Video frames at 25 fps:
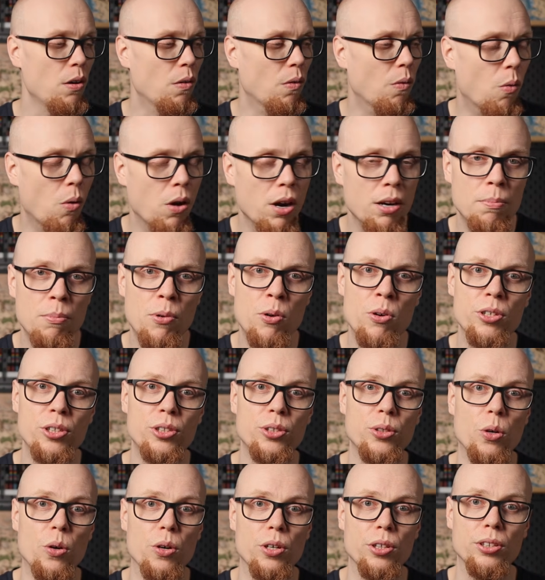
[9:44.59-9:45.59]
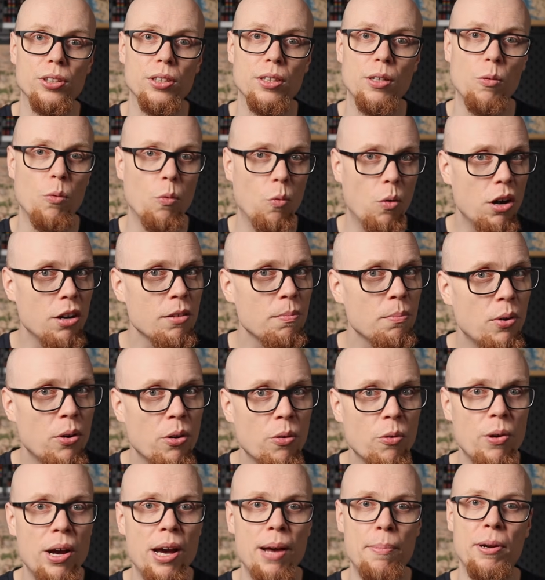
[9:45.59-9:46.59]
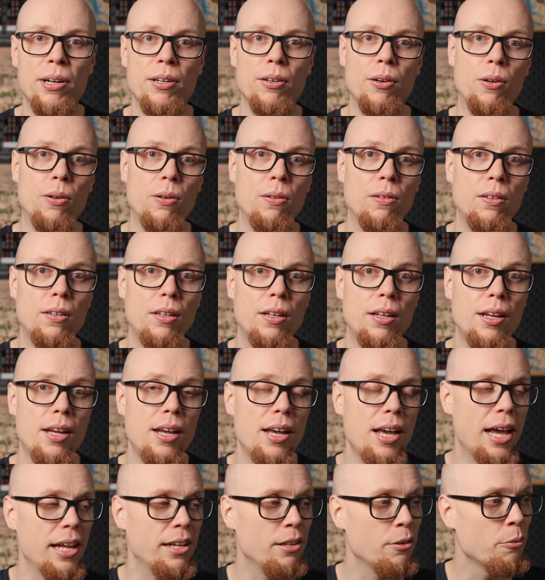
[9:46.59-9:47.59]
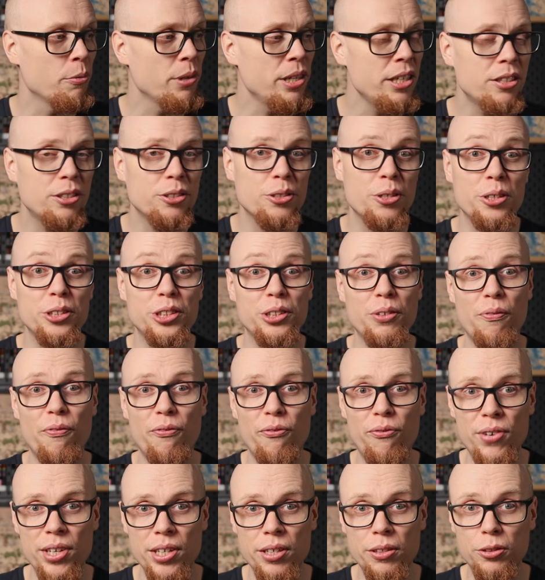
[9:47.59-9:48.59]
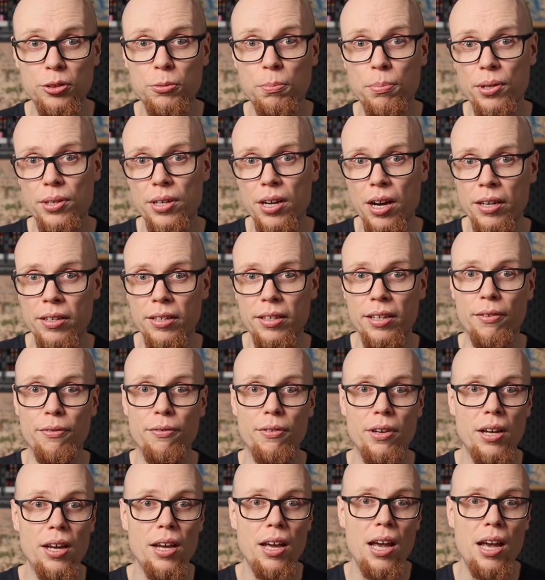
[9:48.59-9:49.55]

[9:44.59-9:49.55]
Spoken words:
One more source, one more rabbit hole, and the research feels productive.